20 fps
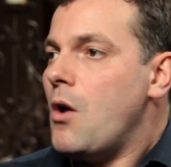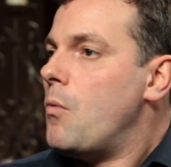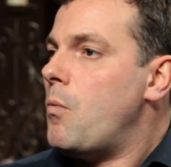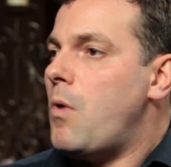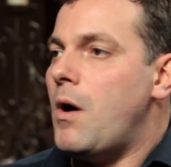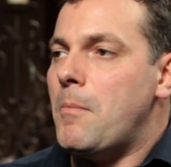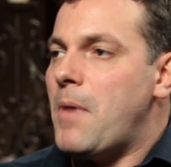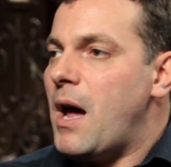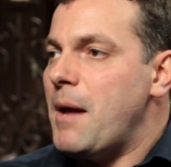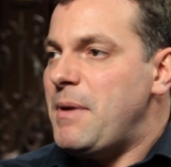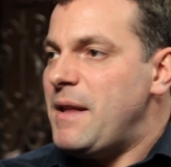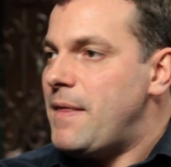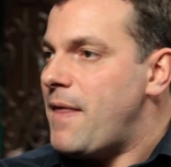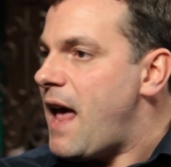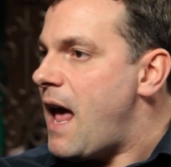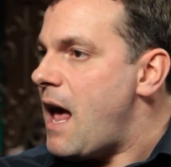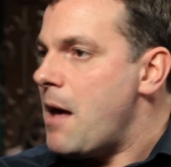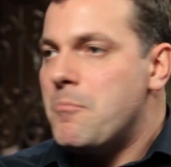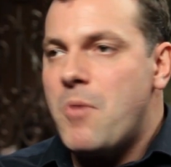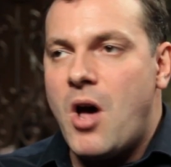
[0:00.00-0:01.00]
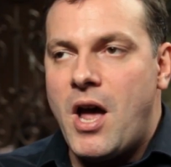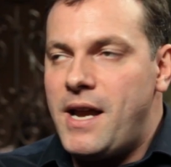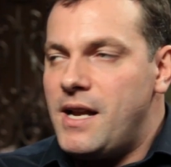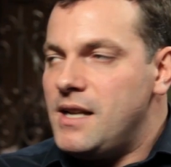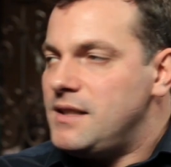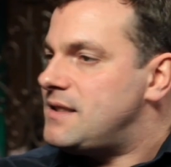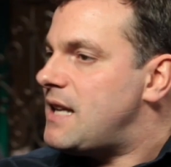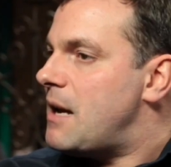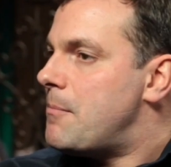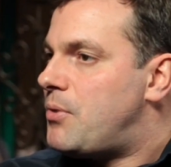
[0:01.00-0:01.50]
What might be there?
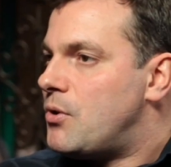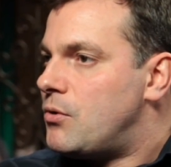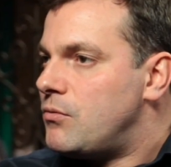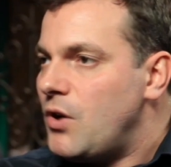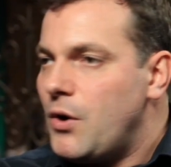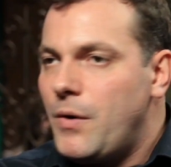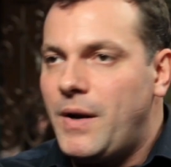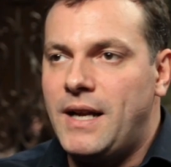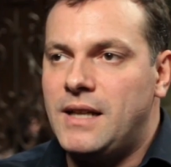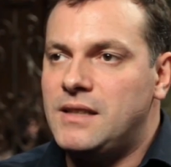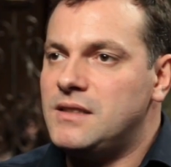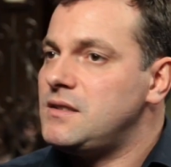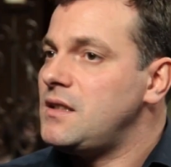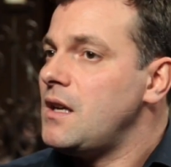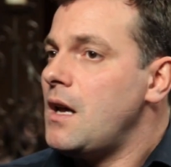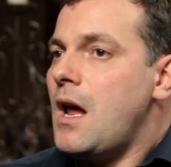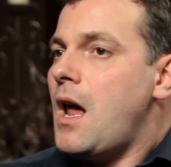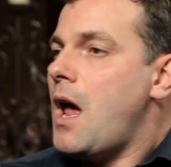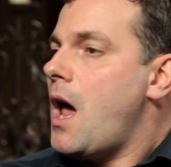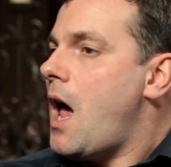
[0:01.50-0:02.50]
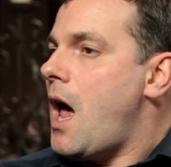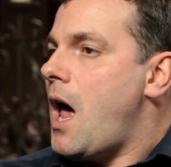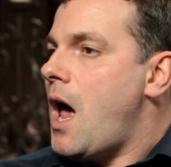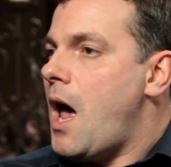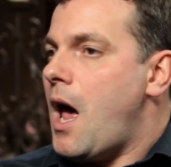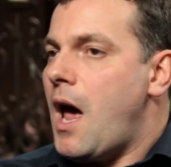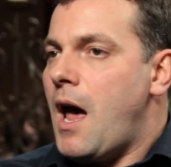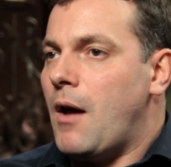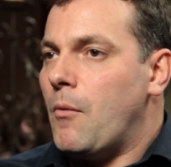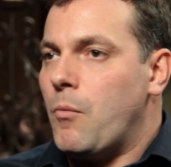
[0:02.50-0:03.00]
Mayan temple ruins,
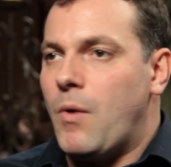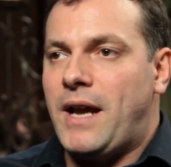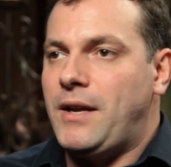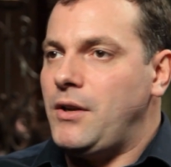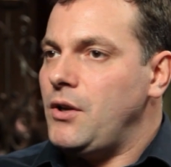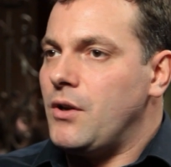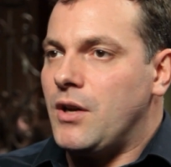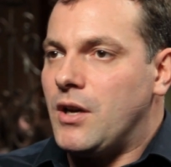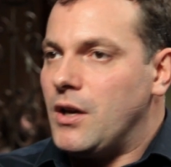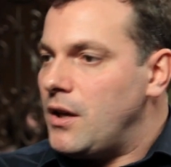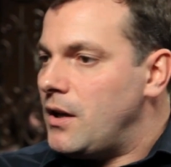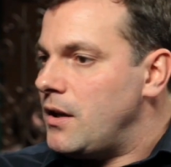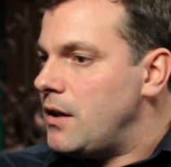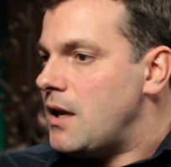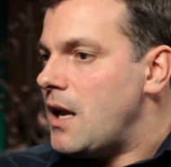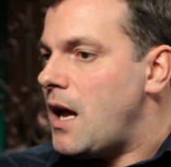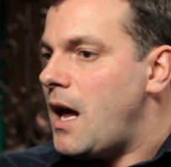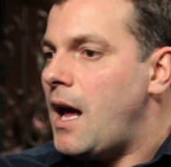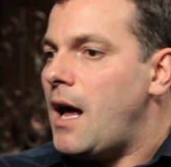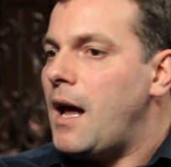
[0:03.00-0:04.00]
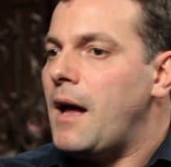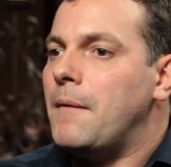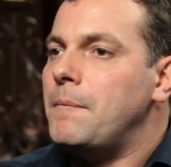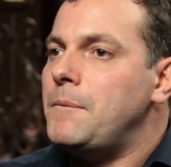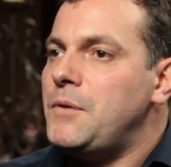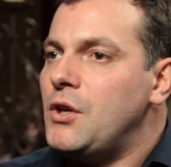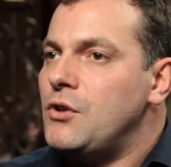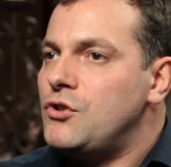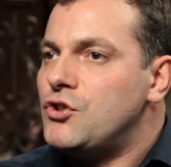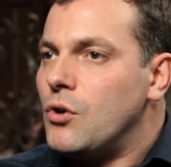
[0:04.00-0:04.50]
where you can
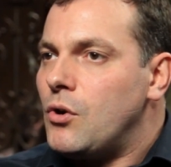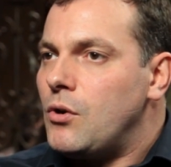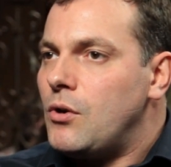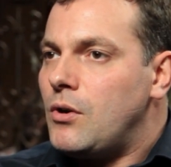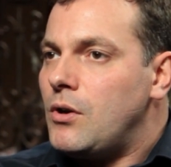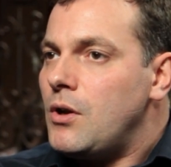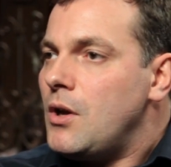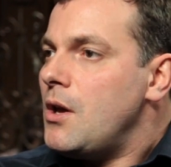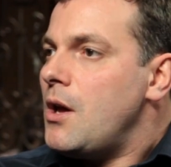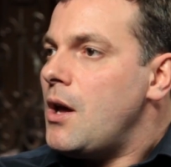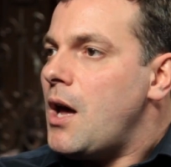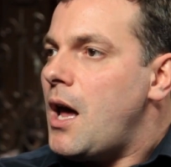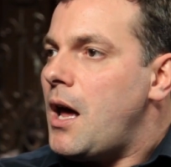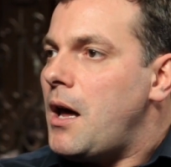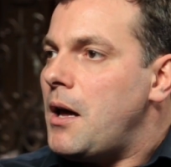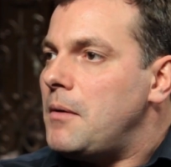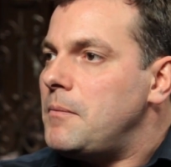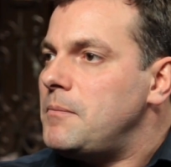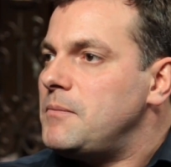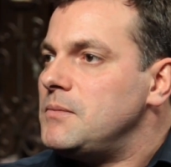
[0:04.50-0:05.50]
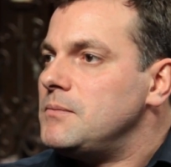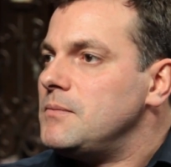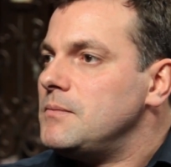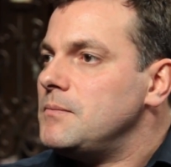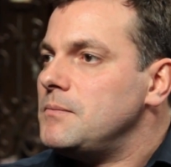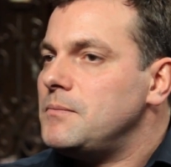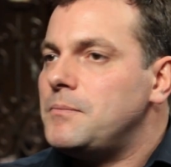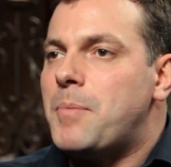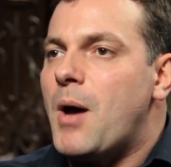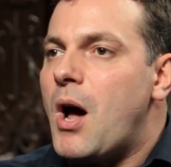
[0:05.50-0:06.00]
use your
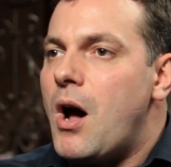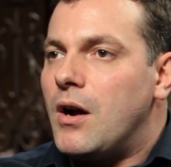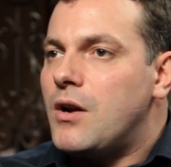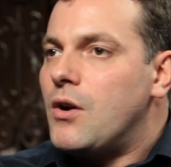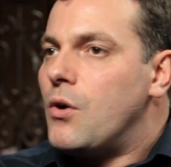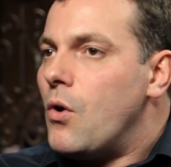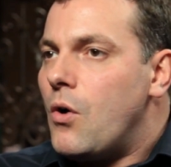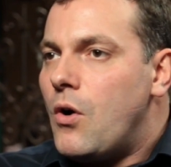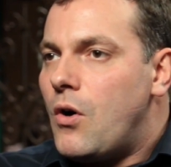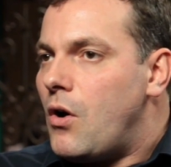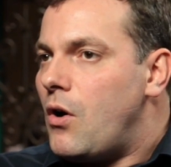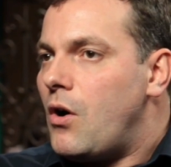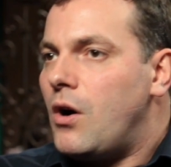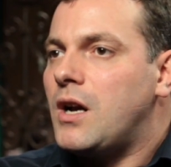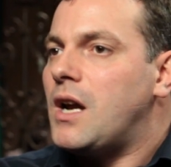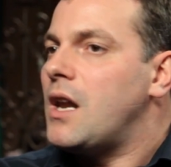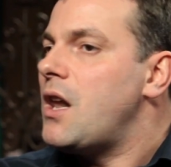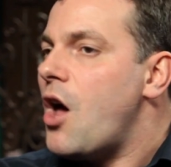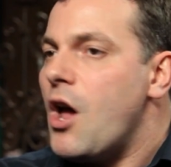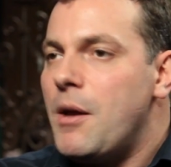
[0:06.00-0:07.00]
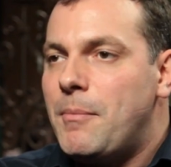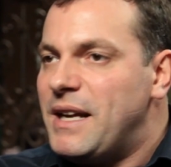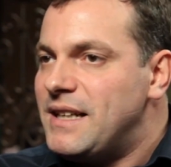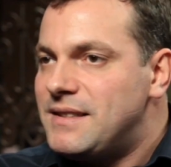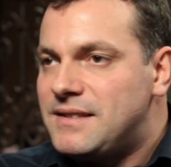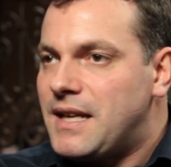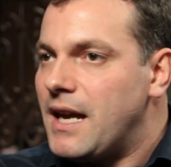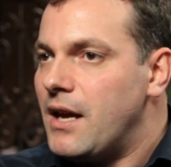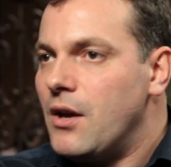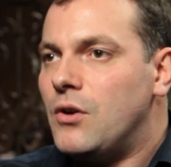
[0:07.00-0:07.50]
parkour climbing
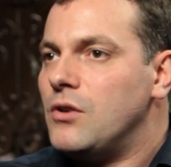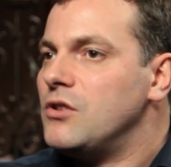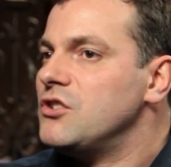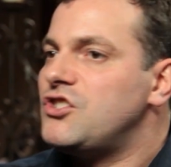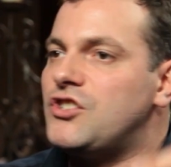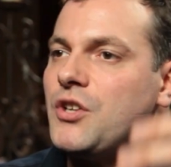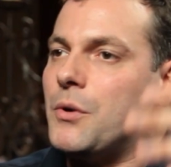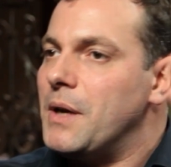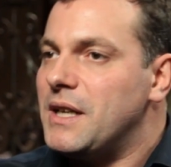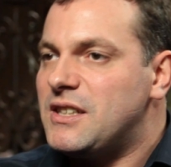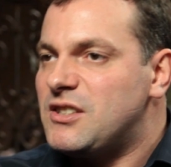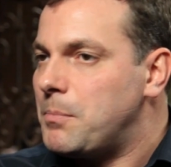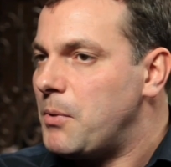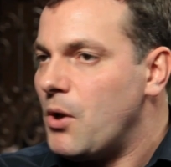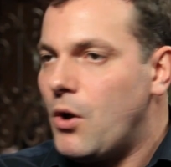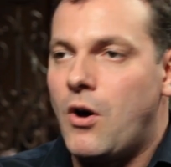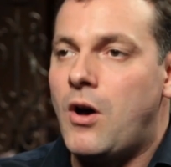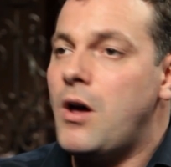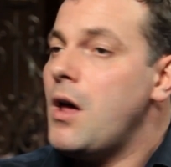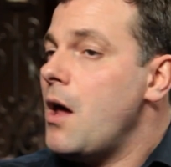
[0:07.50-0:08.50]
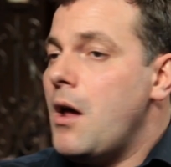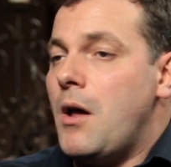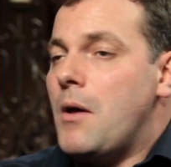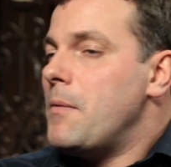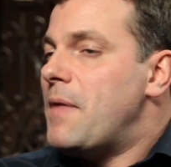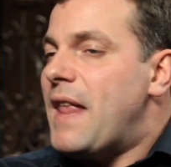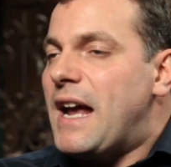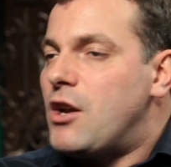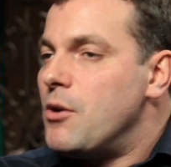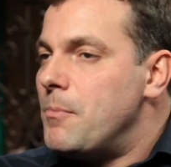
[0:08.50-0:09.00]
skills to explore.
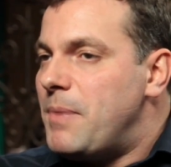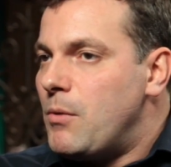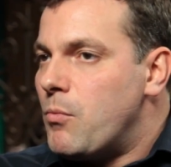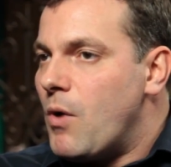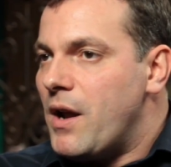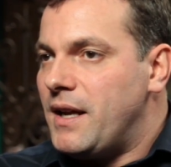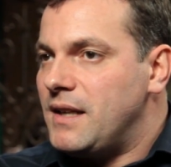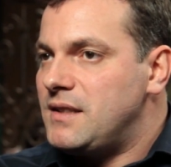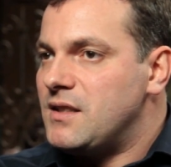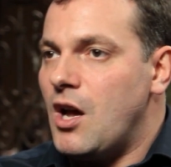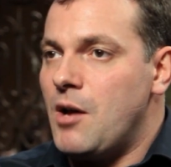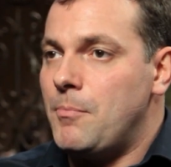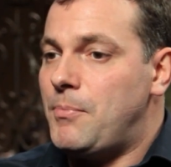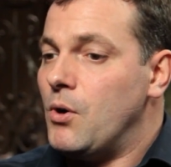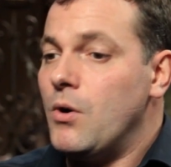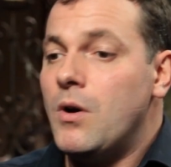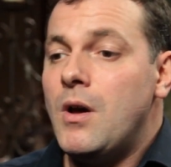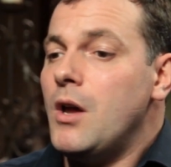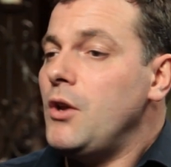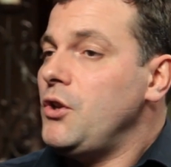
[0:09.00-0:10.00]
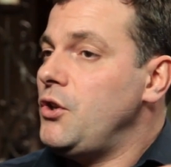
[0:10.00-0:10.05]
That could be one example.